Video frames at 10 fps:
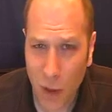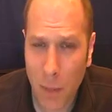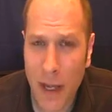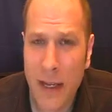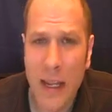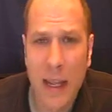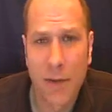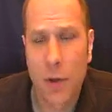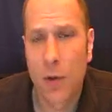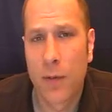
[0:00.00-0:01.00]
But
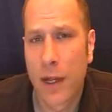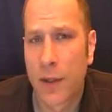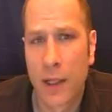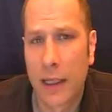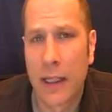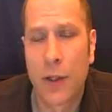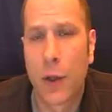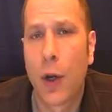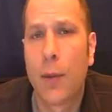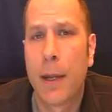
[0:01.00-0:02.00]
if you invest at least
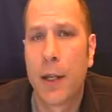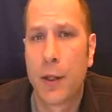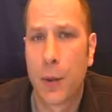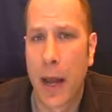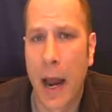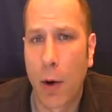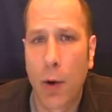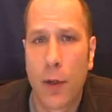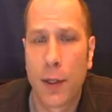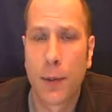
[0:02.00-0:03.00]
30 minutes to an hour
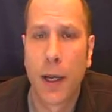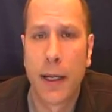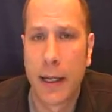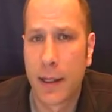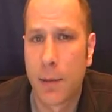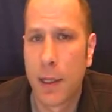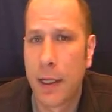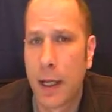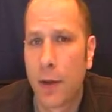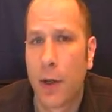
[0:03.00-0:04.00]
in this way, take some
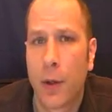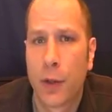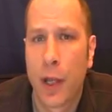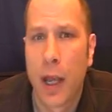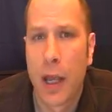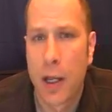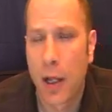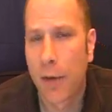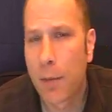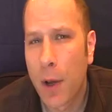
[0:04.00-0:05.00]
detailed notes,
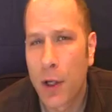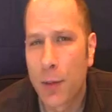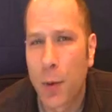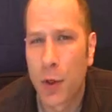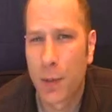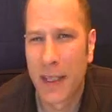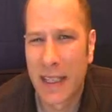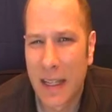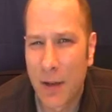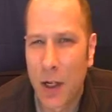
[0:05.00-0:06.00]
you'll have a much more
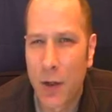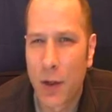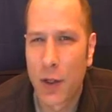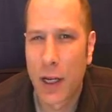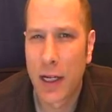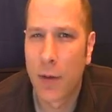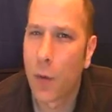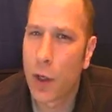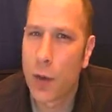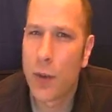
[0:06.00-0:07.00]
specific understanding of
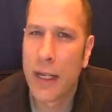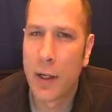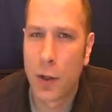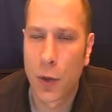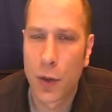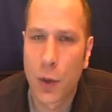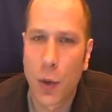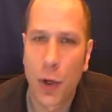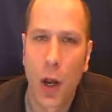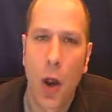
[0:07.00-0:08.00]
what you need in your
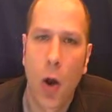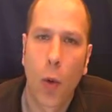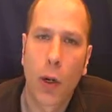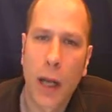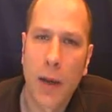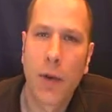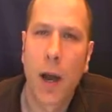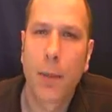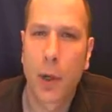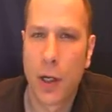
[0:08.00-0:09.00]
store, or what kind of
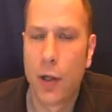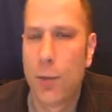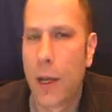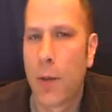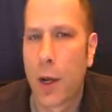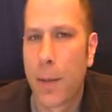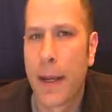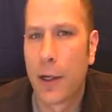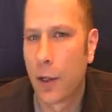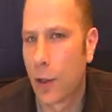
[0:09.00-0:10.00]
upgrades you might want to
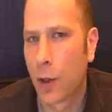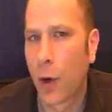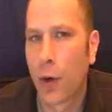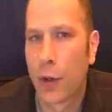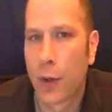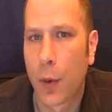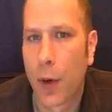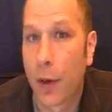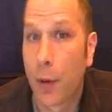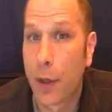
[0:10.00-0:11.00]
make to your current store,
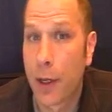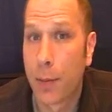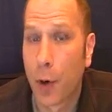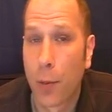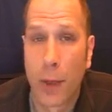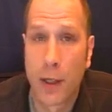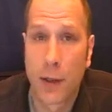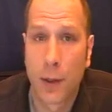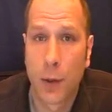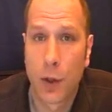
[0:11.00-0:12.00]
and then what the appropriate
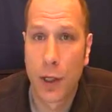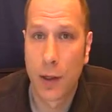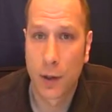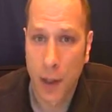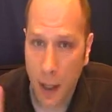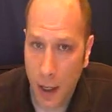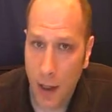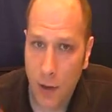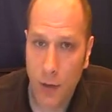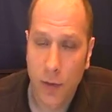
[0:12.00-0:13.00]
solution is.
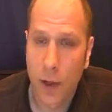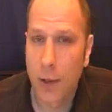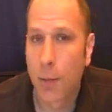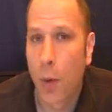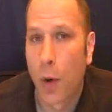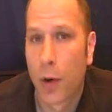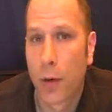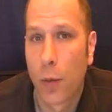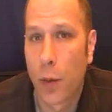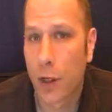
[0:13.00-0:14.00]
So very
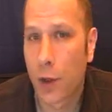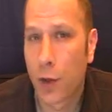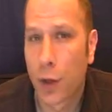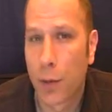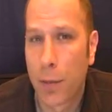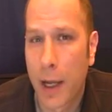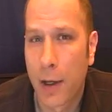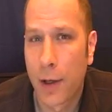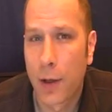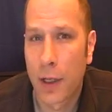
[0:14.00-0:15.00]
important, research your
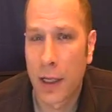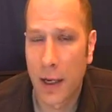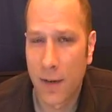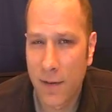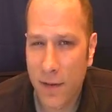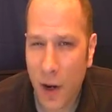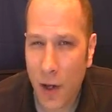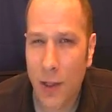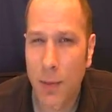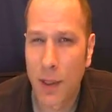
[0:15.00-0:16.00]
competitors and get a
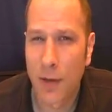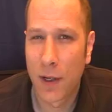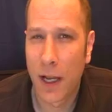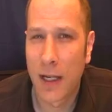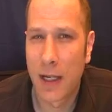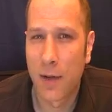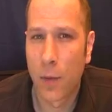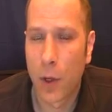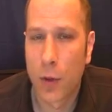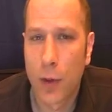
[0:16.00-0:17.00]
very specific idea of
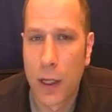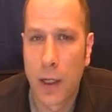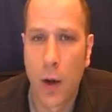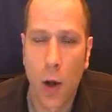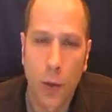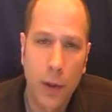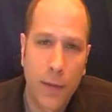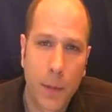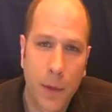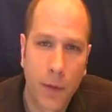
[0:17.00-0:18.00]
what you need, all the way
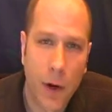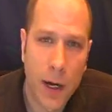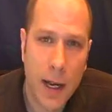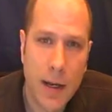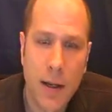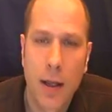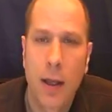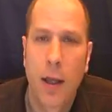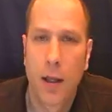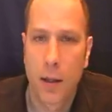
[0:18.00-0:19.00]
from the front end
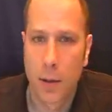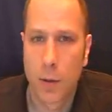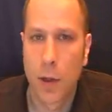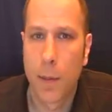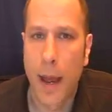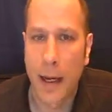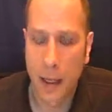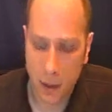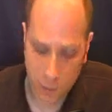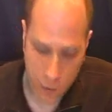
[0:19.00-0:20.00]
to the back
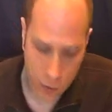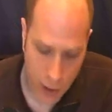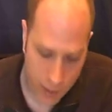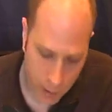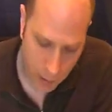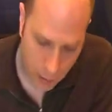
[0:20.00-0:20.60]
end of your shopping